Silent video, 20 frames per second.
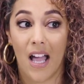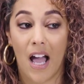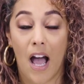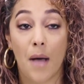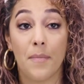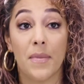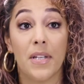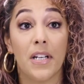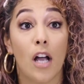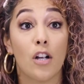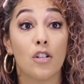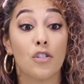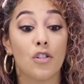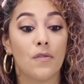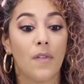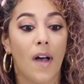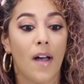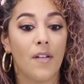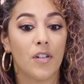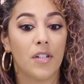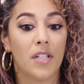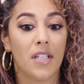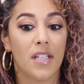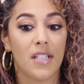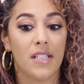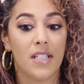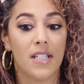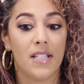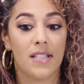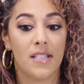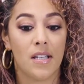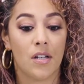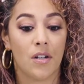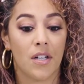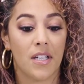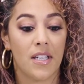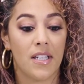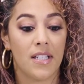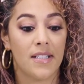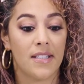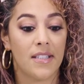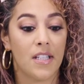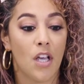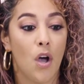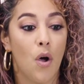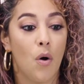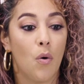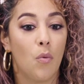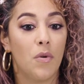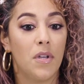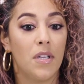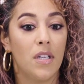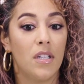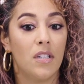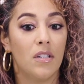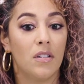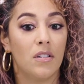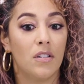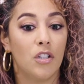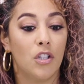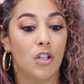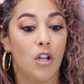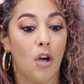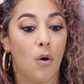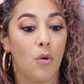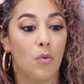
I mean, our survivor healing series, we